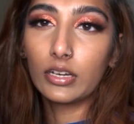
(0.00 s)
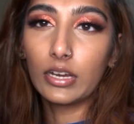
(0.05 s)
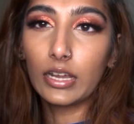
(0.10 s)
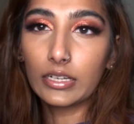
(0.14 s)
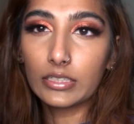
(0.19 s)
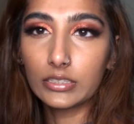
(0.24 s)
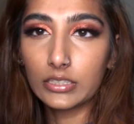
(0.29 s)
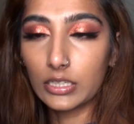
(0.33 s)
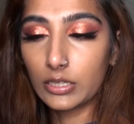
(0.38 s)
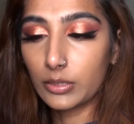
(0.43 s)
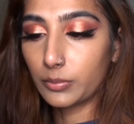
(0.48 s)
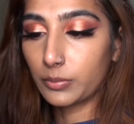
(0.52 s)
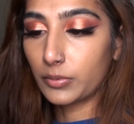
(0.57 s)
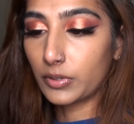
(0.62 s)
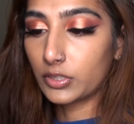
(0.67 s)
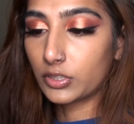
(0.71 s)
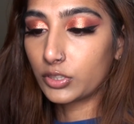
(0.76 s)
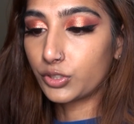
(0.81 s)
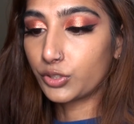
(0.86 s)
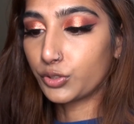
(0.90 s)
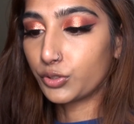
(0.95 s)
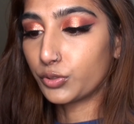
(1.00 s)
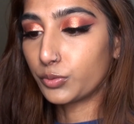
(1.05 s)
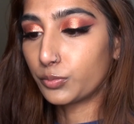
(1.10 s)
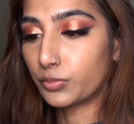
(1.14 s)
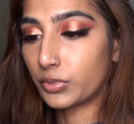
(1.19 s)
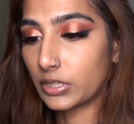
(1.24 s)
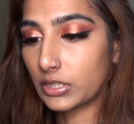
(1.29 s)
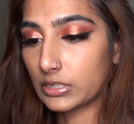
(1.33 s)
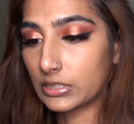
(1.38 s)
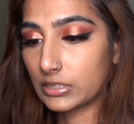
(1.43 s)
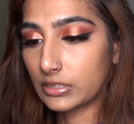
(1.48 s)
Next up, to
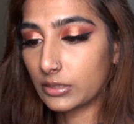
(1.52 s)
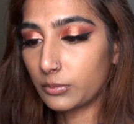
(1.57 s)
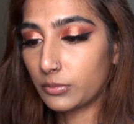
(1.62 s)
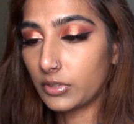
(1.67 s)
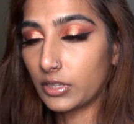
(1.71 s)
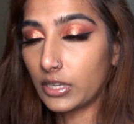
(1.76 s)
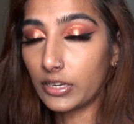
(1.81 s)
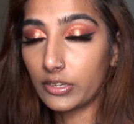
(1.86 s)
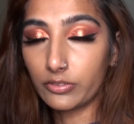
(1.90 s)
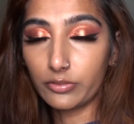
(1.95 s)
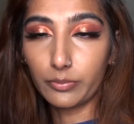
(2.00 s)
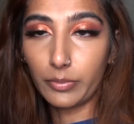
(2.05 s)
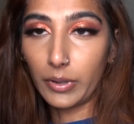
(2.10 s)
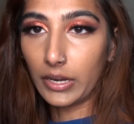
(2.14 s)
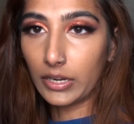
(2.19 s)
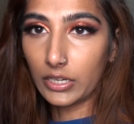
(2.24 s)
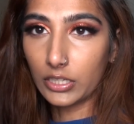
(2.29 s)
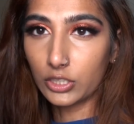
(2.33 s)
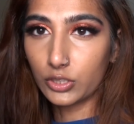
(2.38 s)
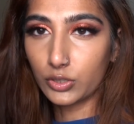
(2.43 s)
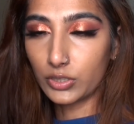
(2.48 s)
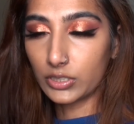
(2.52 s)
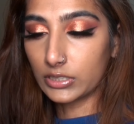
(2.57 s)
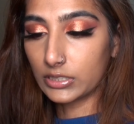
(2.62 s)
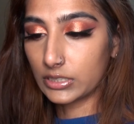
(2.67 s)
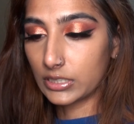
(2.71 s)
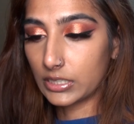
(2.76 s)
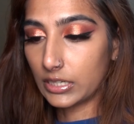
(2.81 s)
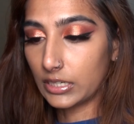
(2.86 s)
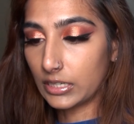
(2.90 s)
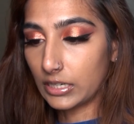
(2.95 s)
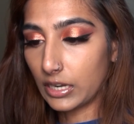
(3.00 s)
bring some life back into our
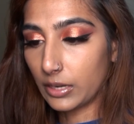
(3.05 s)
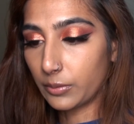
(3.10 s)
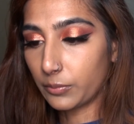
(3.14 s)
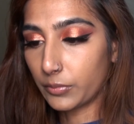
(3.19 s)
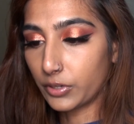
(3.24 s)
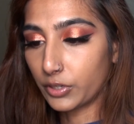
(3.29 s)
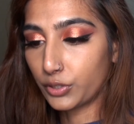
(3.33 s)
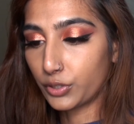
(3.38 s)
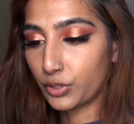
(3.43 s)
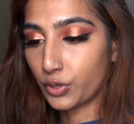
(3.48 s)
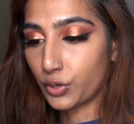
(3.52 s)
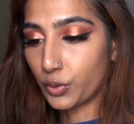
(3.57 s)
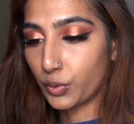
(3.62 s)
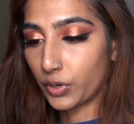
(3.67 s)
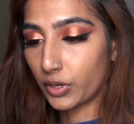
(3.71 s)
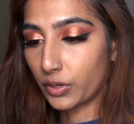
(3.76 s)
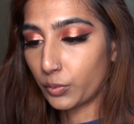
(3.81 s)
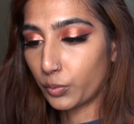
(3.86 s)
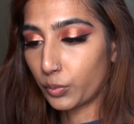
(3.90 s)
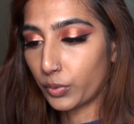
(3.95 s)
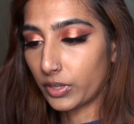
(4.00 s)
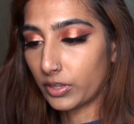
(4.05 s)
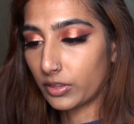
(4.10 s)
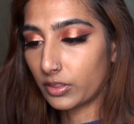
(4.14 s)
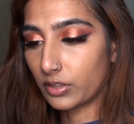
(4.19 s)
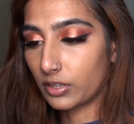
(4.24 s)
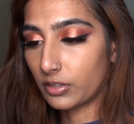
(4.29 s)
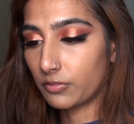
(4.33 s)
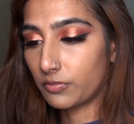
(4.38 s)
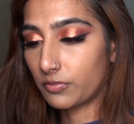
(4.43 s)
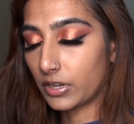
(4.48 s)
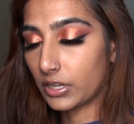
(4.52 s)
skin, I'm going to go in with
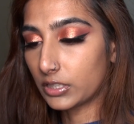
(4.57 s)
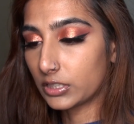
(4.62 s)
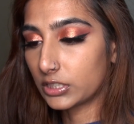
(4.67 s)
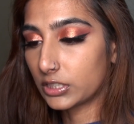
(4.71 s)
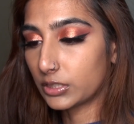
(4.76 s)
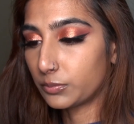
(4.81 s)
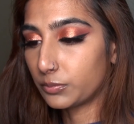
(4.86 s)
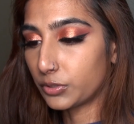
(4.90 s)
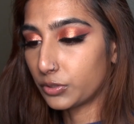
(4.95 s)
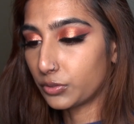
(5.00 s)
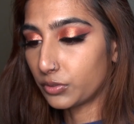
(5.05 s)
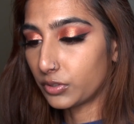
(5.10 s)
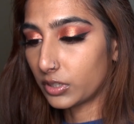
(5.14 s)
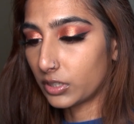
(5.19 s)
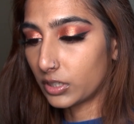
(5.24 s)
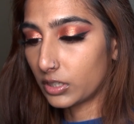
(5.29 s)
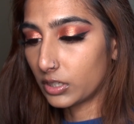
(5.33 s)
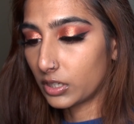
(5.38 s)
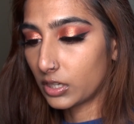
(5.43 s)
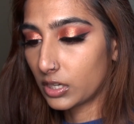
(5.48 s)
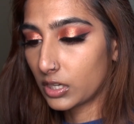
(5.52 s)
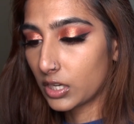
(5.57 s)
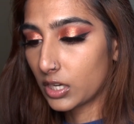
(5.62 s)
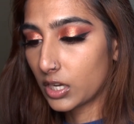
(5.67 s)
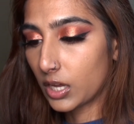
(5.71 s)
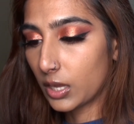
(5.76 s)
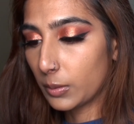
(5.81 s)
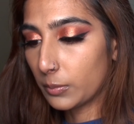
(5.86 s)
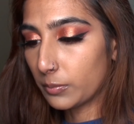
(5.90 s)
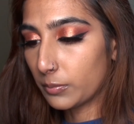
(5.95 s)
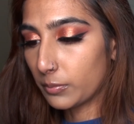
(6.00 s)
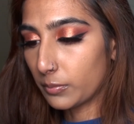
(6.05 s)
the Fenty Beauty
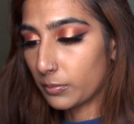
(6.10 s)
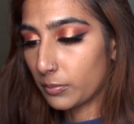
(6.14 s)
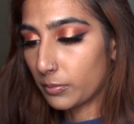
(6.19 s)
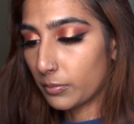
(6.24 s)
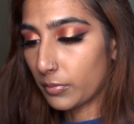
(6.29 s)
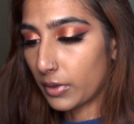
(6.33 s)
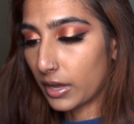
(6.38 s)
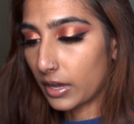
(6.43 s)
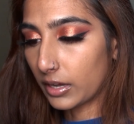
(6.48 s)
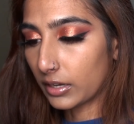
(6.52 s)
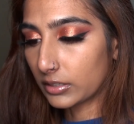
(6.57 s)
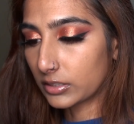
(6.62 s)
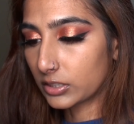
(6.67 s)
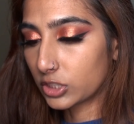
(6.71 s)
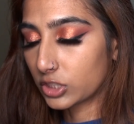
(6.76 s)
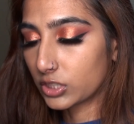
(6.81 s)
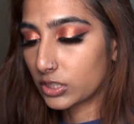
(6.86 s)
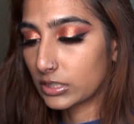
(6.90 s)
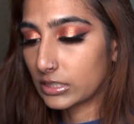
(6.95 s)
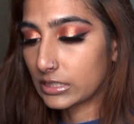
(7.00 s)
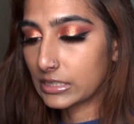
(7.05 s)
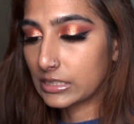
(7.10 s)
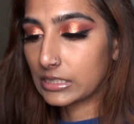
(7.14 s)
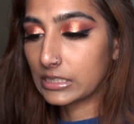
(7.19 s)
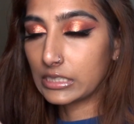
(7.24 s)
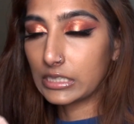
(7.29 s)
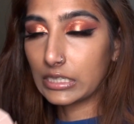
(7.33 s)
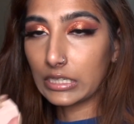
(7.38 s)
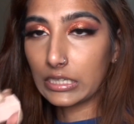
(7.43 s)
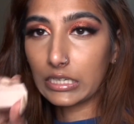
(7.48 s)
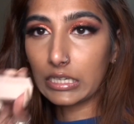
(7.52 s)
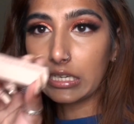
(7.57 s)
Match
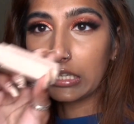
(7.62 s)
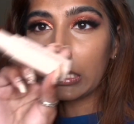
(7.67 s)
Stick